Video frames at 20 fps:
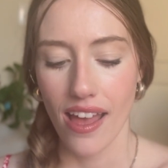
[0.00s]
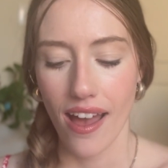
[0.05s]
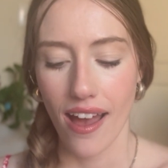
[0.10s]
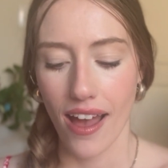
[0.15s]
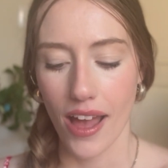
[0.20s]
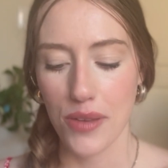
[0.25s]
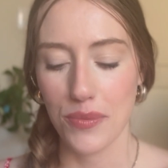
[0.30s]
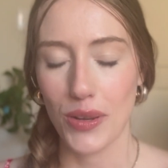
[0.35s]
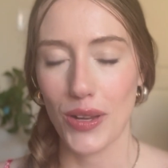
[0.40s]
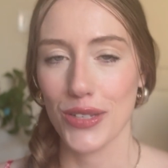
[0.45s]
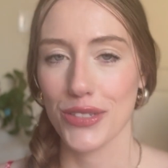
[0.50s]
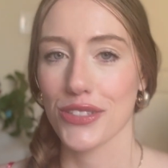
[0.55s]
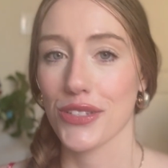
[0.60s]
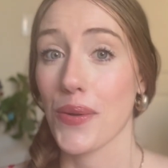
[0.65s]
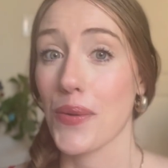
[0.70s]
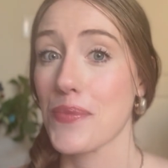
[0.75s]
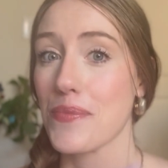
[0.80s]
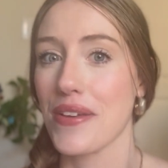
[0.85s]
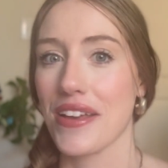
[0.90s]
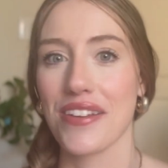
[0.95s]
I'm
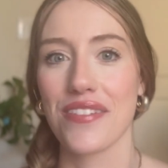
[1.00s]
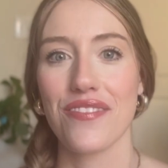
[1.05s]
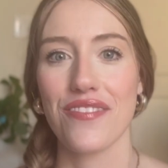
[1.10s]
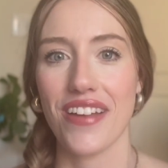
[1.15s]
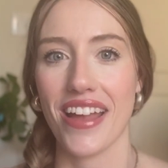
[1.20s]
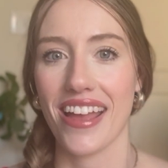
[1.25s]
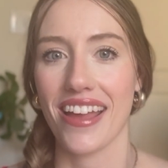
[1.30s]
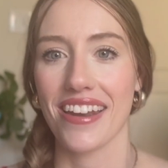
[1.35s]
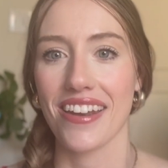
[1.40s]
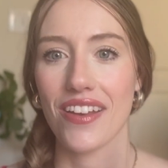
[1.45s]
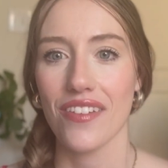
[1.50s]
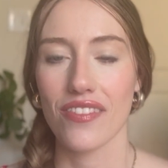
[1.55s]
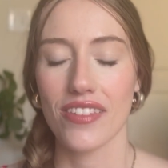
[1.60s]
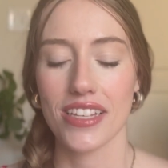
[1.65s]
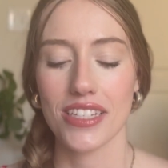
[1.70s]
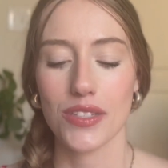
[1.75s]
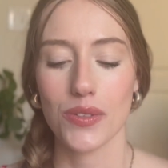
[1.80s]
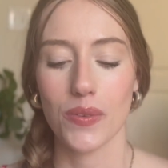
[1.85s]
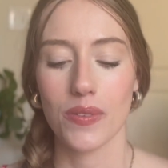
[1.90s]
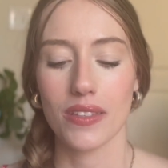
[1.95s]
also a big fan of
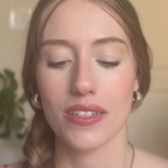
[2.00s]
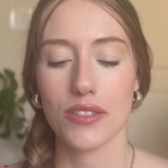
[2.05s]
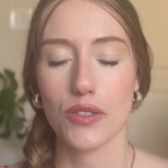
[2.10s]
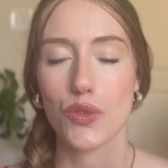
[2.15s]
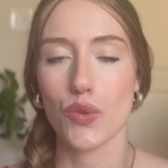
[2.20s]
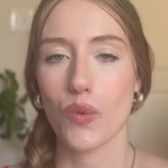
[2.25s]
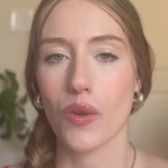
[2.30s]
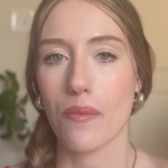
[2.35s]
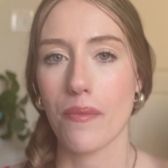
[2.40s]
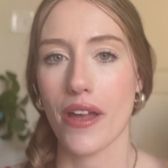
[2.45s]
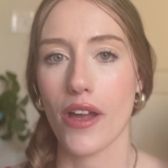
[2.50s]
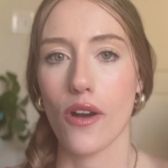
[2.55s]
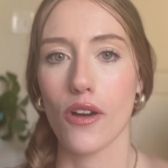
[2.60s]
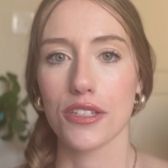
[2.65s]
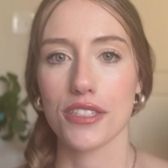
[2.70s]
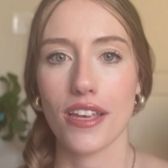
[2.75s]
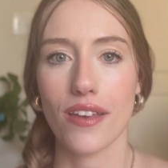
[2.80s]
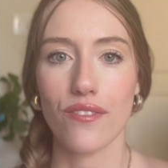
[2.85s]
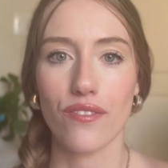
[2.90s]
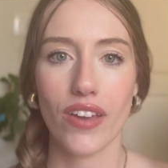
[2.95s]
this one. This is one of my
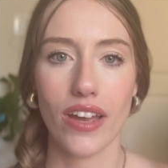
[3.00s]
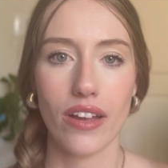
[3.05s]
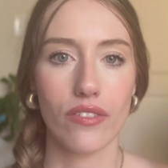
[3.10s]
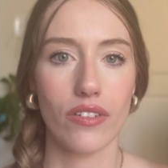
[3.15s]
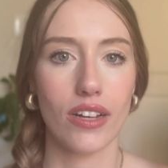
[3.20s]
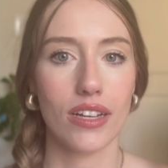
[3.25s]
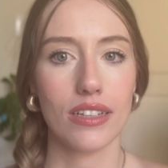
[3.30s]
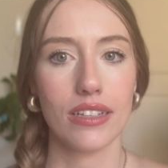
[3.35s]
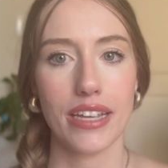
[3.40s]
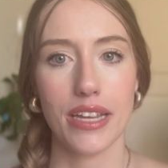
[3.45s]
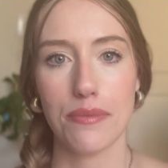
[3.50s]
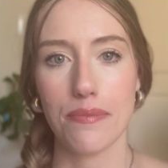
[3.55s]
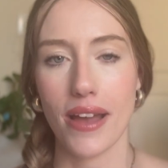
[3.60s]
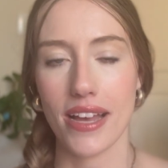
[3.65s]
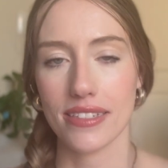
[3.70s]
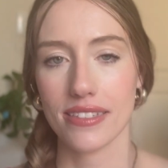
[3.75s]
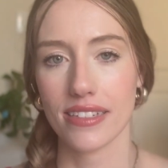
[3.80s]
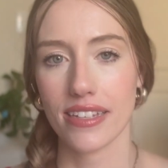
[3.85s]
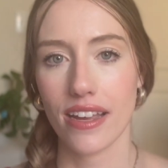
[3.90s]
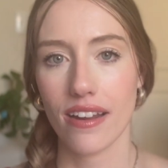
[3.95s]
all-time favorite clean
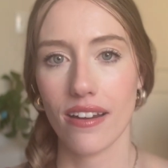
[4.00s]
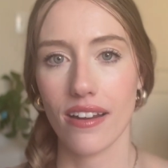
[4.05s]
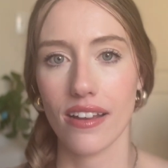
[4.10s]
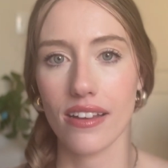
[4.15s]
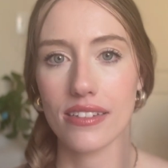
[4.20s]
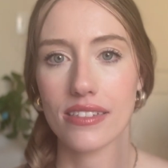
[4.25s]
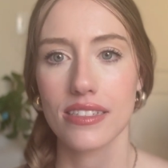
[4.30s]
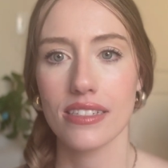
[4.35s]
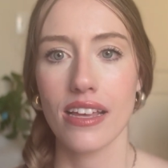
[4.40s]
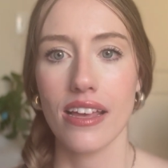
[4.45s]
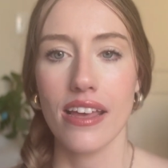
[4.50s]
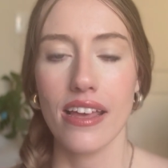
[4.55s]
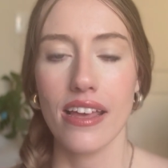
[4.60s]
mascaras.